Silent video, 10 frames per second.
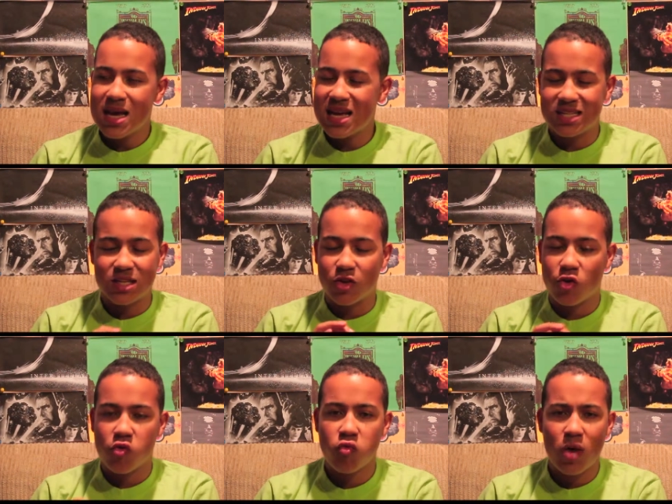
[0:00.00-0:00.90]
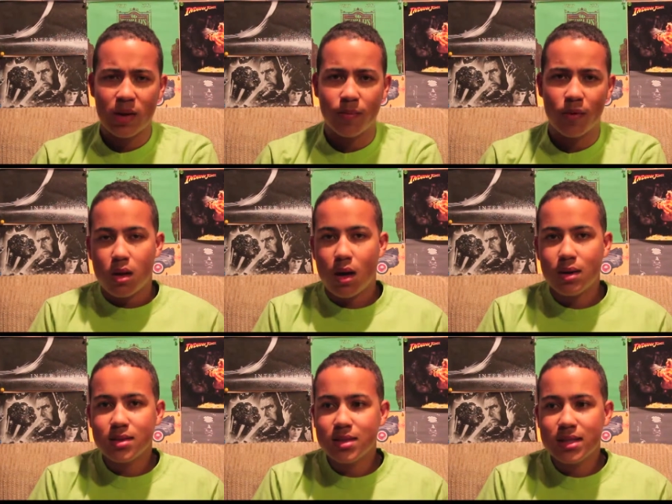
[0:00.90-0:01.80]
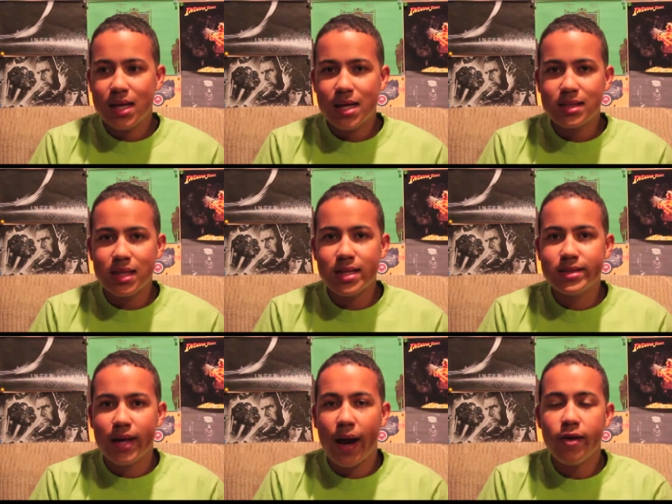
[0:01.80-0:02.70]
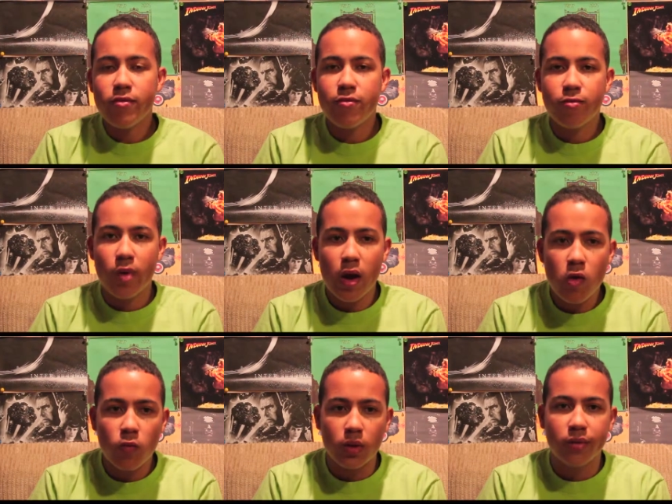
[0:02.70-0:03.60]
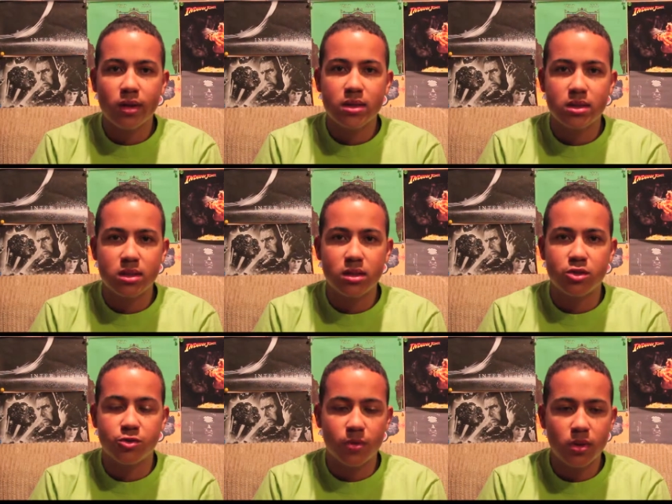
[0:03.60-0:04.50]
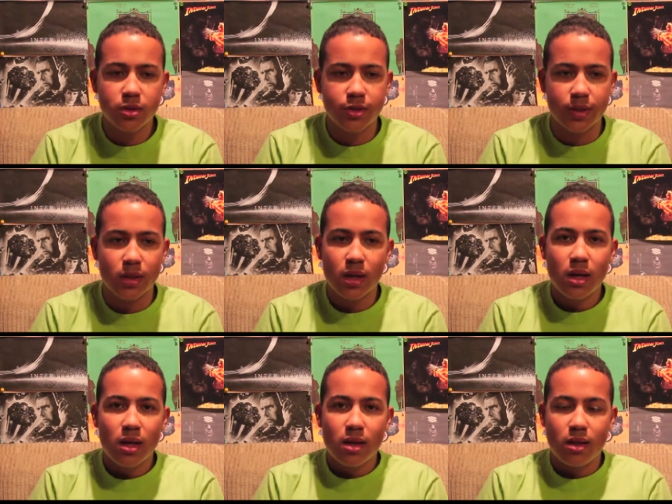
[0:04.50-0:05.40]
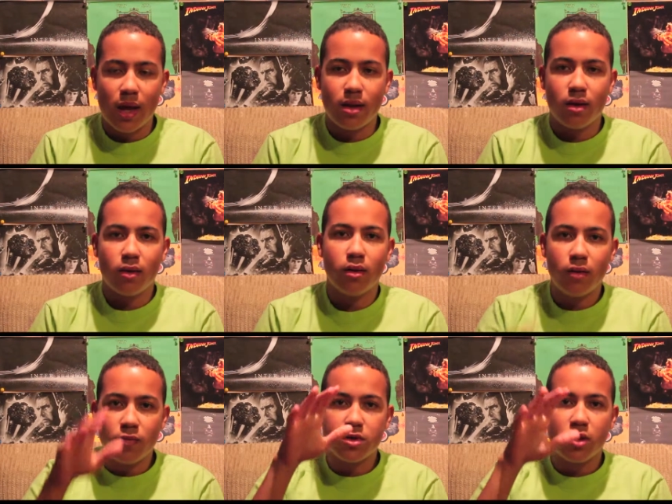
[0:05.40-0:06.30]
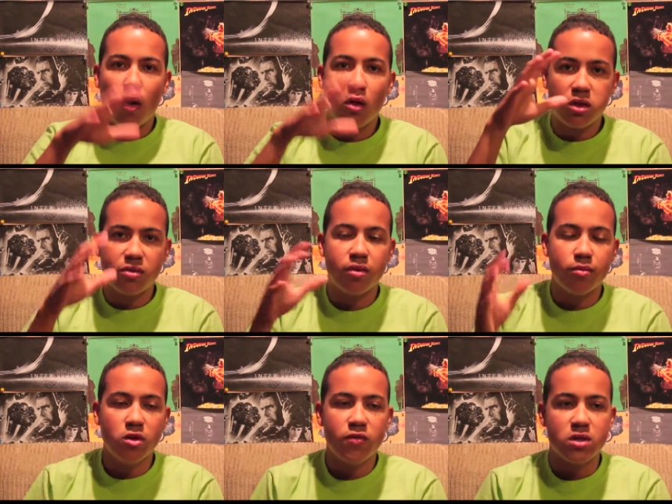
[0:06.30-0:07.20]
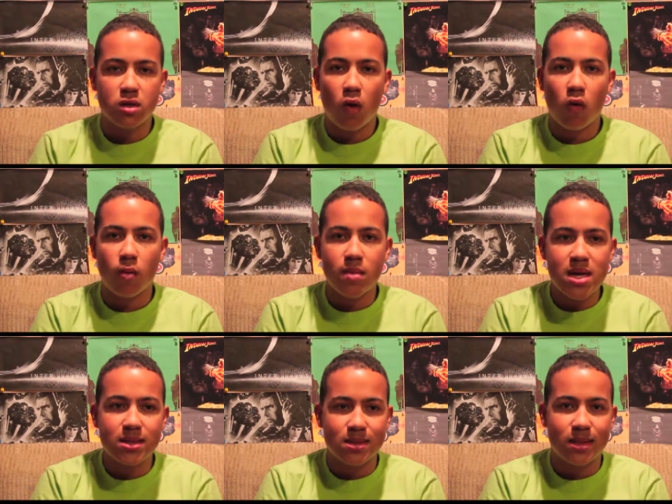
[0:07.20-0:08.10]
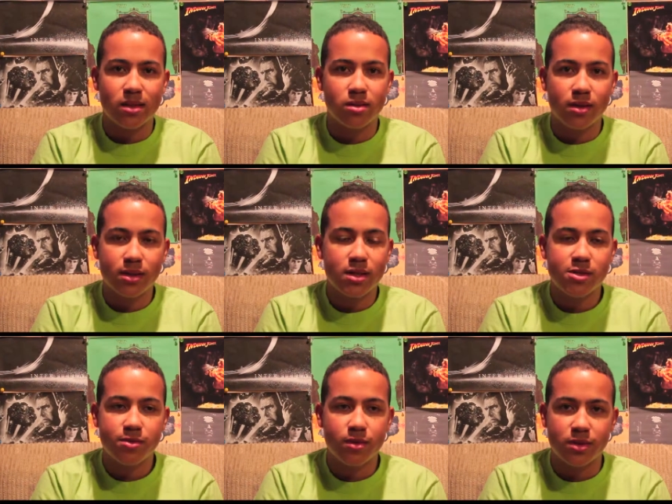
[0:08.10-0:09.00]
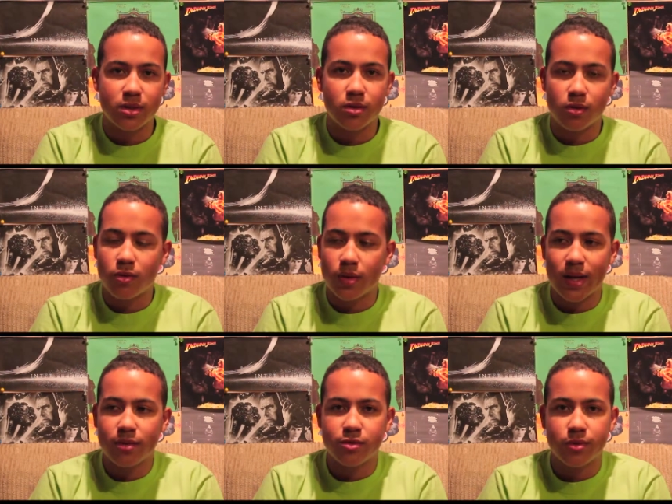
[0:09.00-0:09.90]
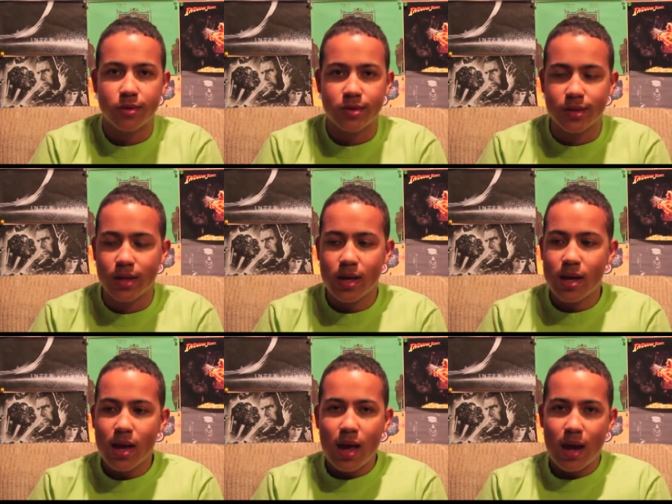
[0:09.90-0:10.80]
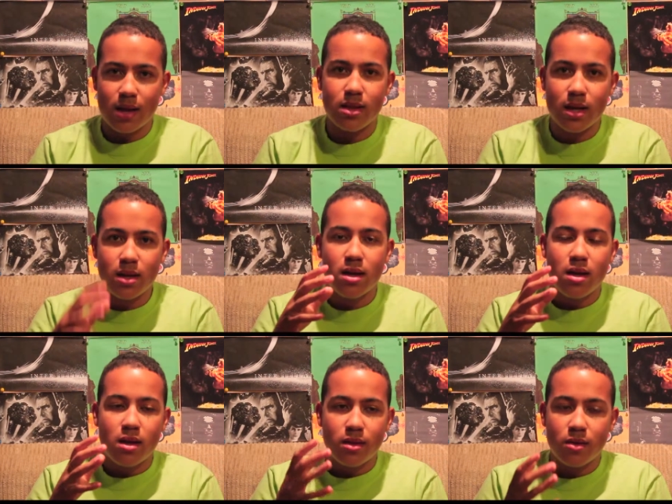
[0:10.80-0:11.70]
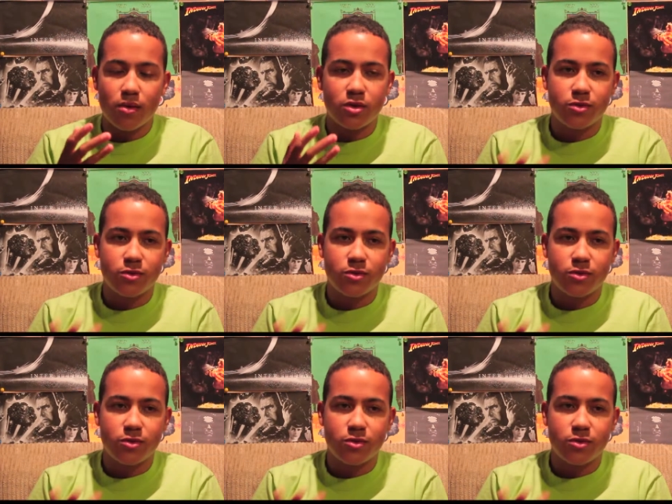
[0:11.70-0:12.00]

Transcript: It's incredible. Honestly, guys, it's kind of rare when you get to see a trilogy in which all 3 movies are amazing, like the Dark Knight trilogy and the Cornetto trilogy, and then there are